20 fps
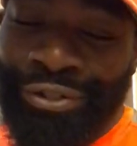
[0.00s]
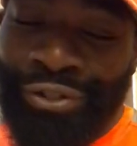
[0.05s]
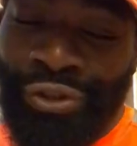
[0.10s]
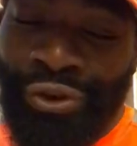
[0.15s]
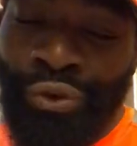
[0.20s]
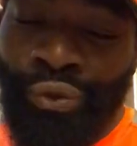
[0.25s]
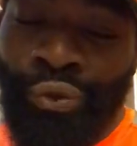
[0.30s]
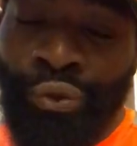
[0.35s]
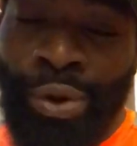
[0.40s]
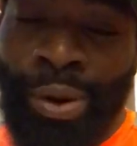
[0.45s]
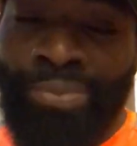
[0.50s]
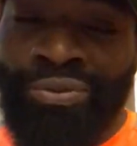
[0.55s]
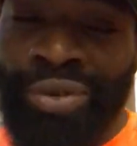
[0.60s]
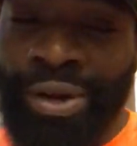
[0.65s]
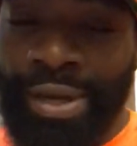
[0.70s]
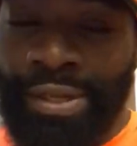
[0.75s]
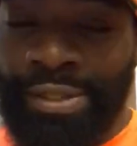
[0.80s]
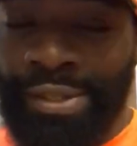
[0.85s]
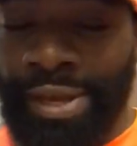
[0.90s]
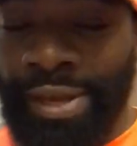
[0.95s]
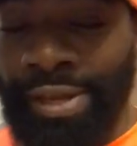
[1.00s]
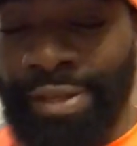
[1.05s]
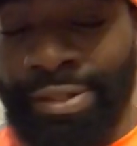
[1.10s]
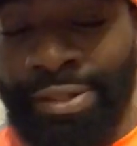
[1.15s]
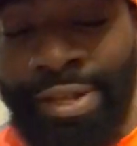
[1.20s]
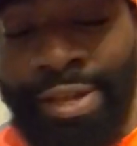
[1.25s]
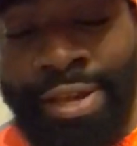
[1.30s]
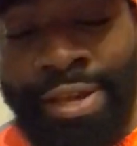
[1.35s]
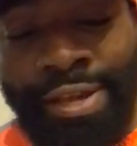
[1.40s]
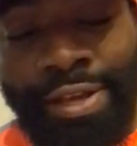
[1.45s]
So what I'm trying to say
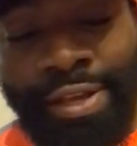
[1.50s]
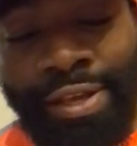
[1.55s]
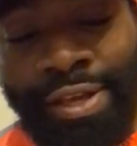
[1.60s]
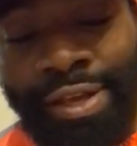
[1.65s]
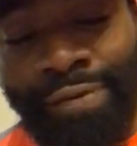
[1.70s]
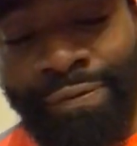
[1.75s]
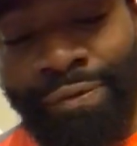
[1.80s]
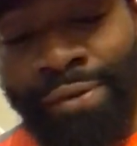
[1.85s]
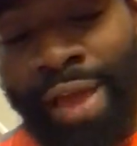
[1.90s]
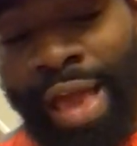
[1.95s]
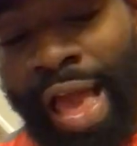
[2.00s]
is, if you